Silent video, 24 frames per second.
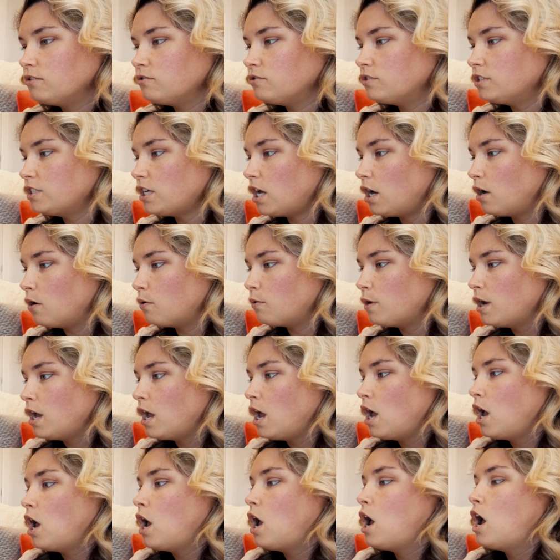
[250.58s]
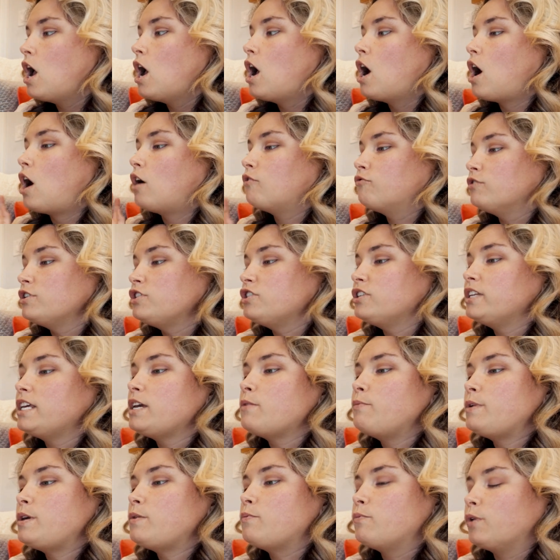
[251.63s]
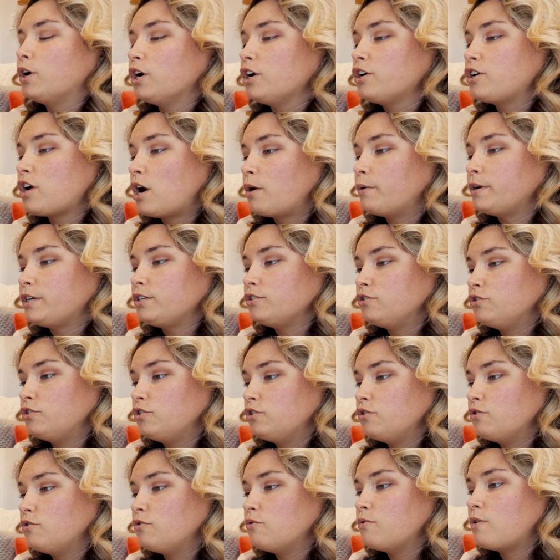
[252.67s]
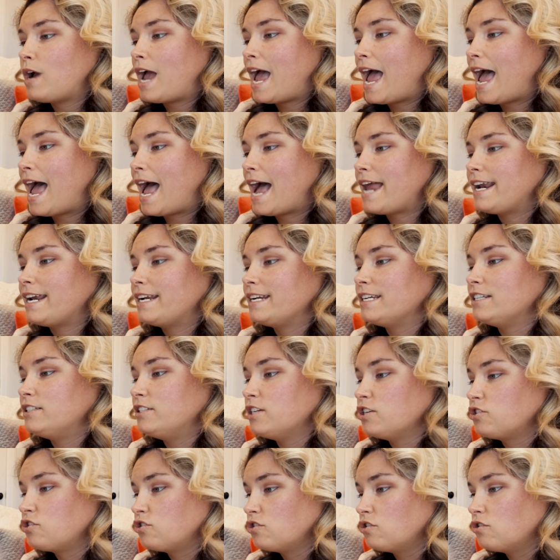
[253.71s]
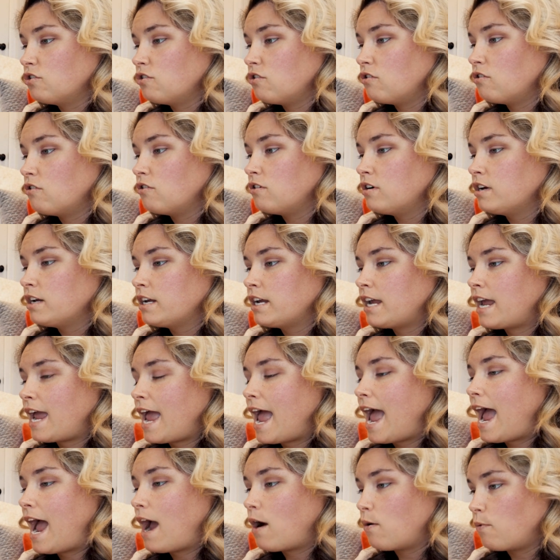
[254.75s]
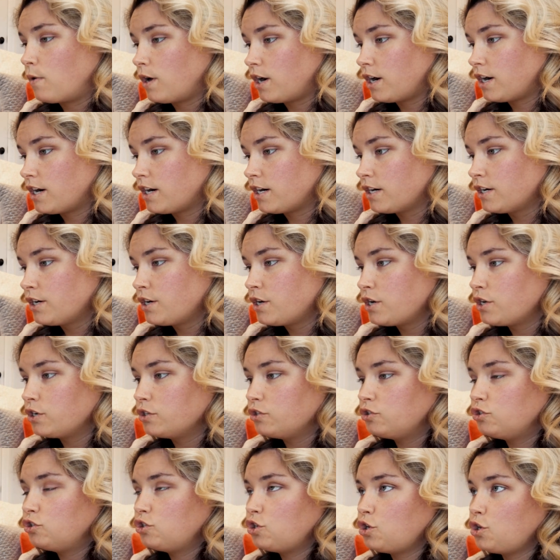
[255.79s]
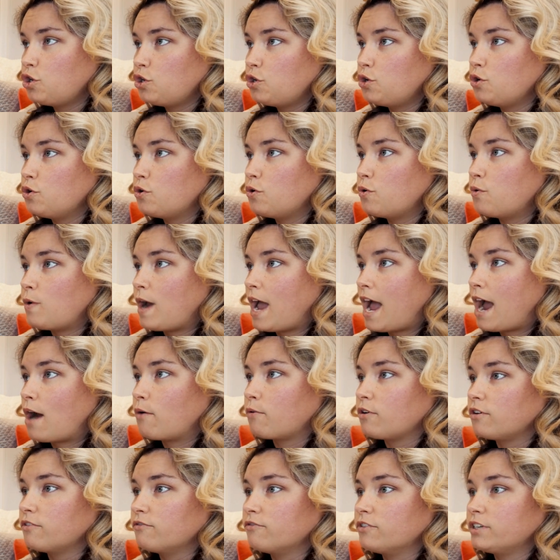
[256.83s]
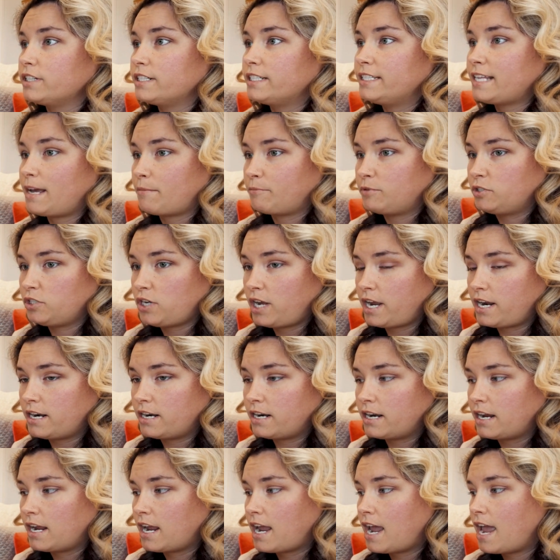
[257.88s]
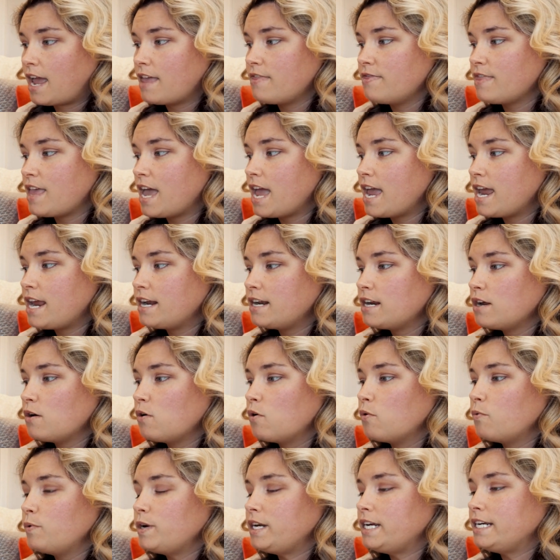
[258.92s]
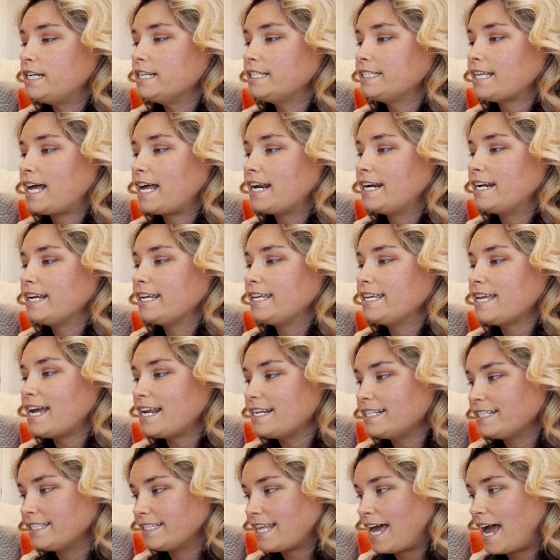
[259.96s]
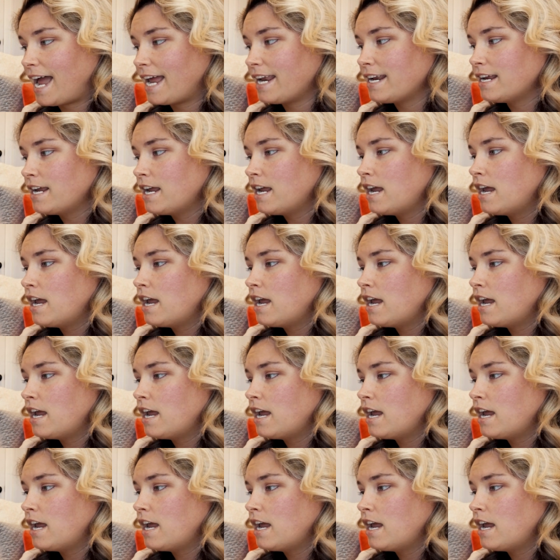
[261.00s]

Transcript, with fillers: So originally we were going to add an additional hour to our reception, and then we decided against that.